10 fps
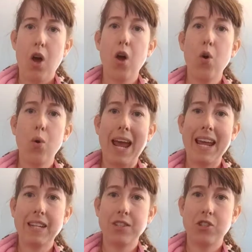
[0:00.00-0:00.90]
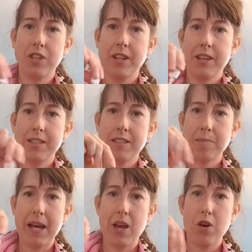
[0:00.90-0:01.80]
O antigen, this is
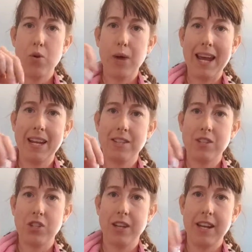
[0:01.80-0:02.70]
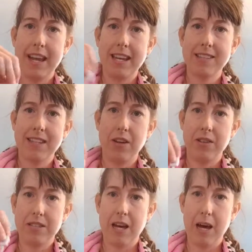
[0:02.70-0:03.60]
my O antigen, hangs out
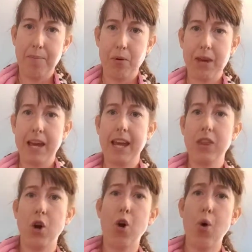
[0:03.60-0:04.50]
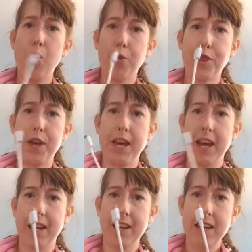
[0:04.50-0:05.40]
the top, okay? And the whole
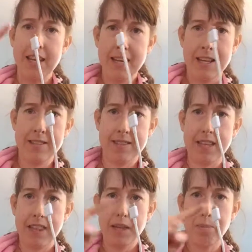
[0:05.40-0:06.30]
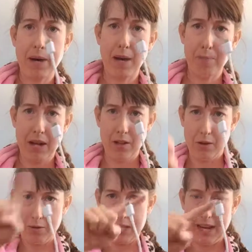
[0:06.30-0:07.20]
thing is the lipid
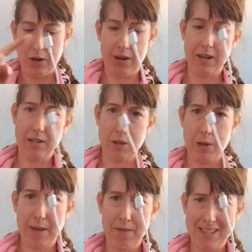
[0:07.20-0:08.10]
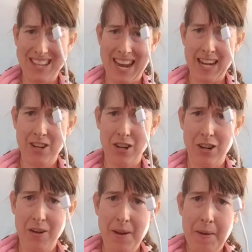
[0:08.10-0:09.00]
polysaccharide. So you have this
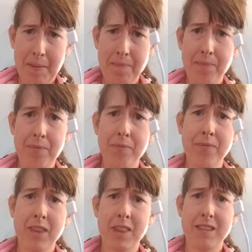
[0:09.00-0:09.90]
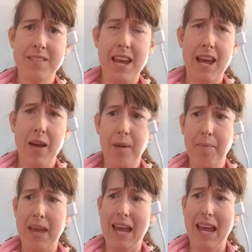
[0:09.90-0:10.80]
anchor, this
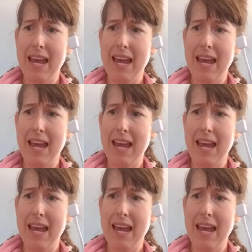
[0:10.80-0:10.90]
let